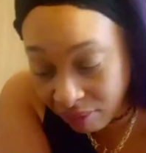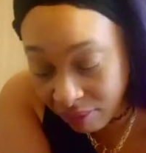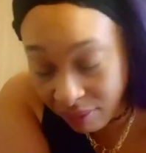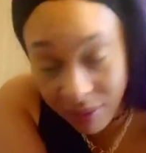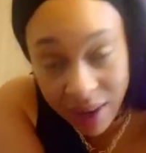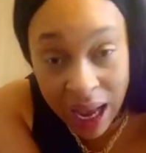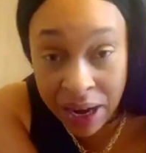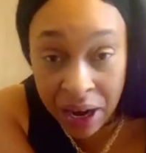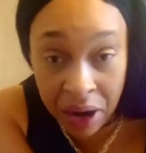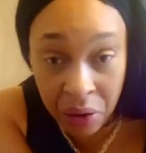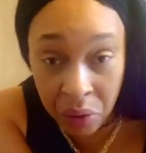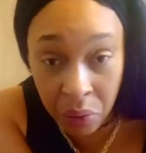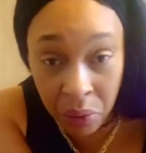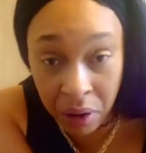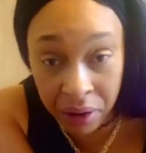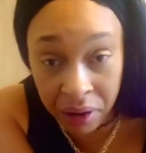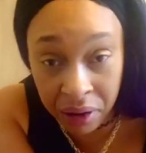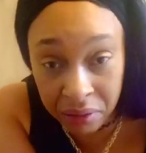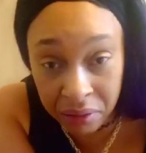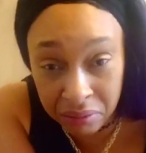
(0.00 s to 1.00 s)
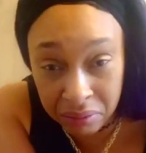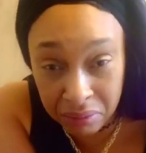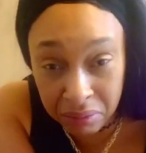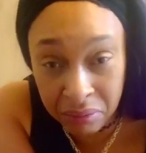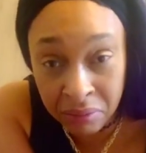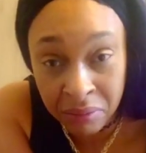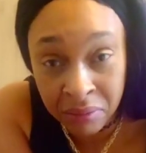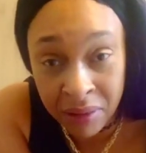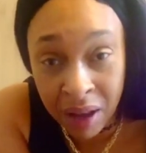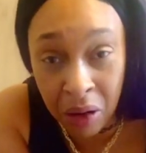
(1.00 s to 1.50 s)
and I don't want it. I'm
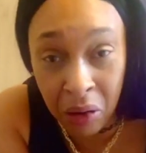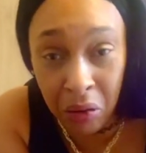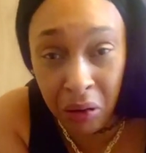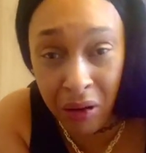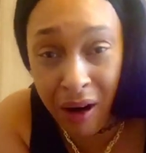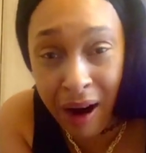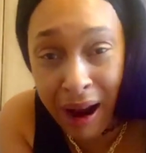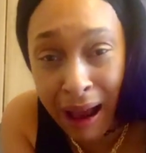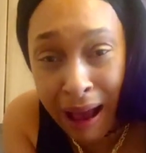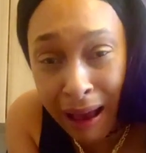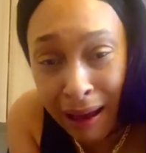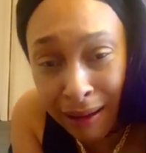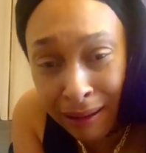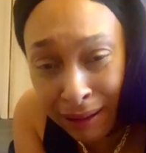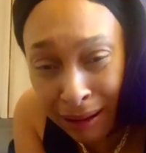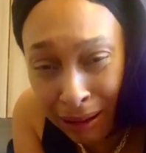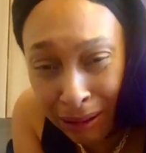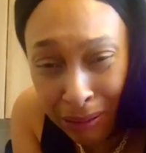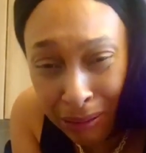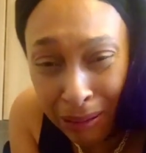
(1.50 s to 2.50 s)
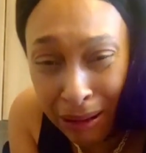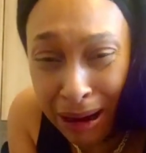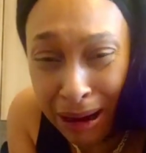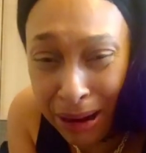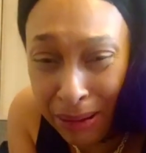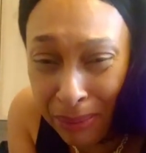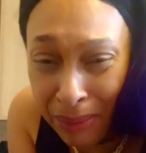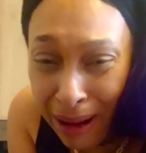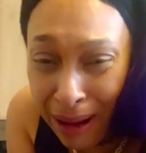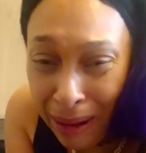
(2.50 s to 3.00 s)
going to cry. I don't want
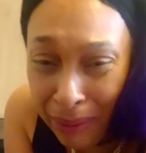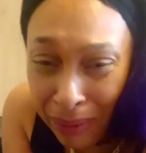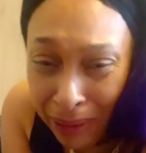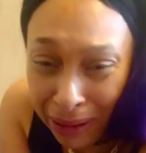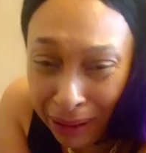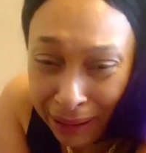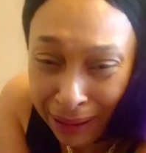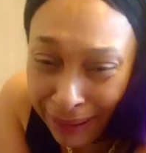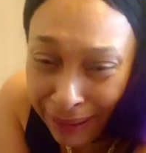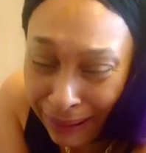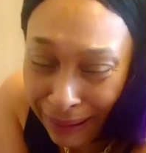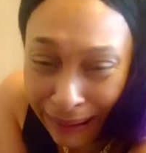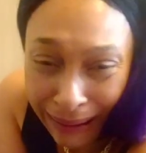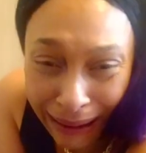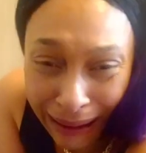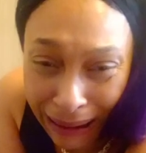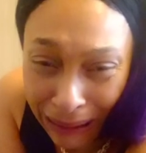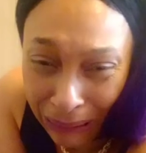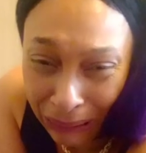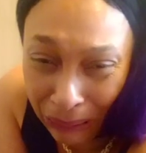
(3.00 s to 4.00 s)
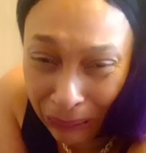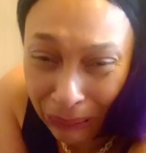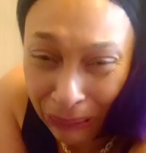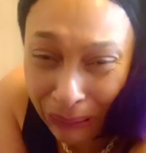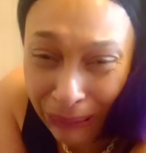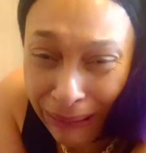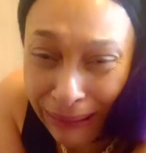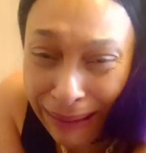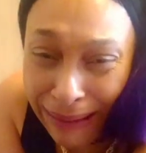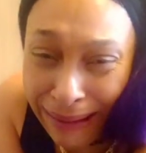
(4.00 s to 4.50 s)
it, mama. I don't
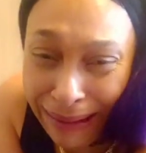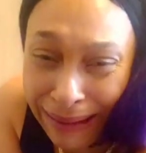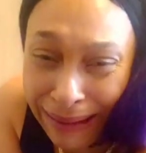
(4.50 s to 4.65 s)
want